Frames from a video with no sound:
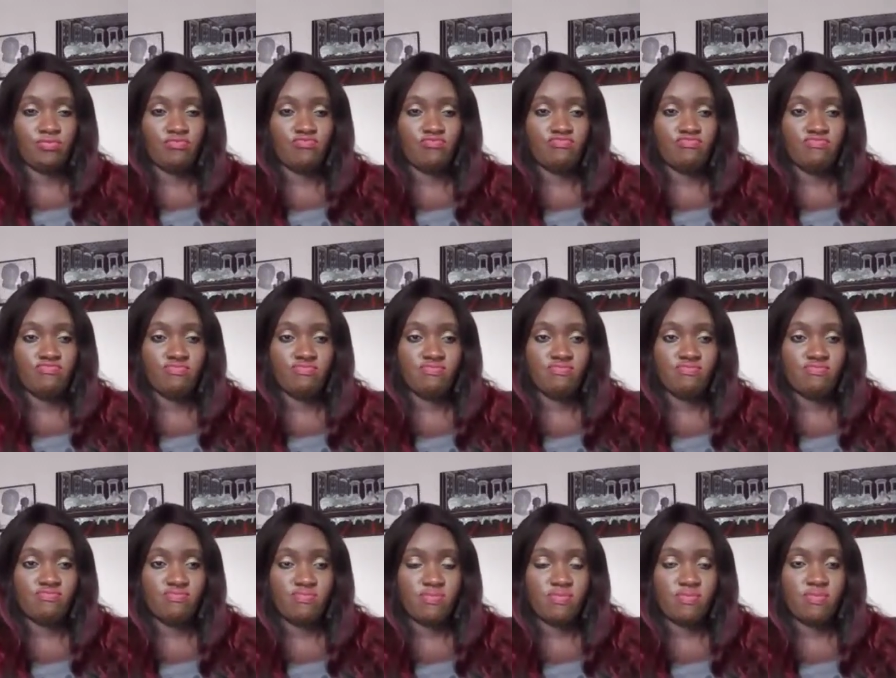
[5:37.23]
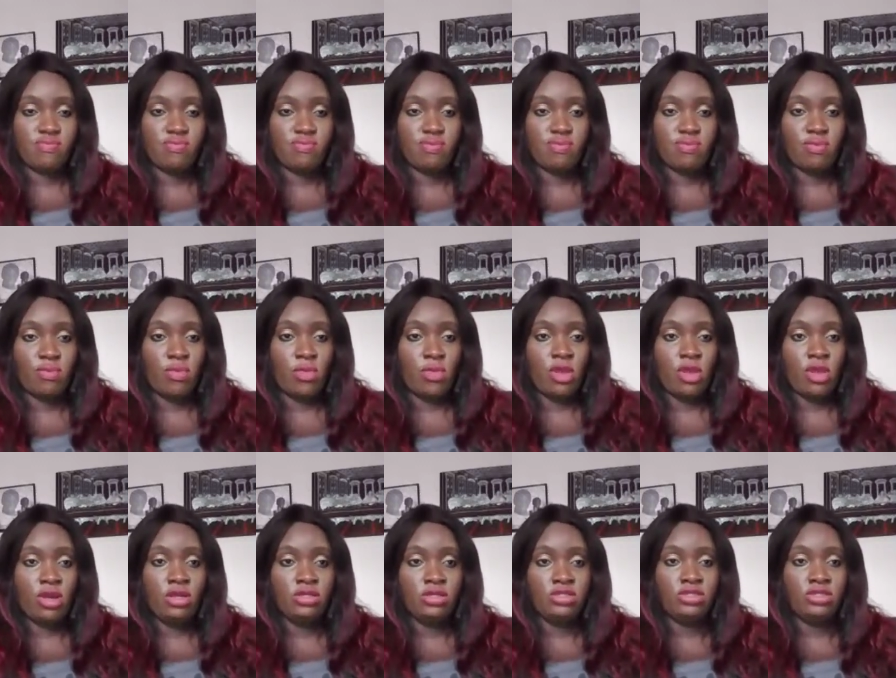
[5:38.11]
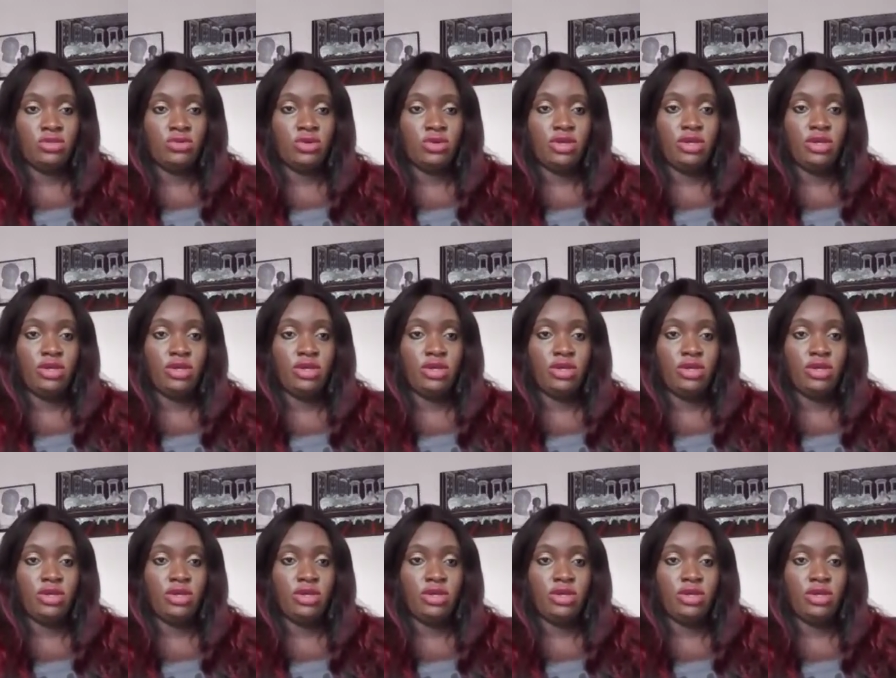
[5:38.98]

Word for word: So we need to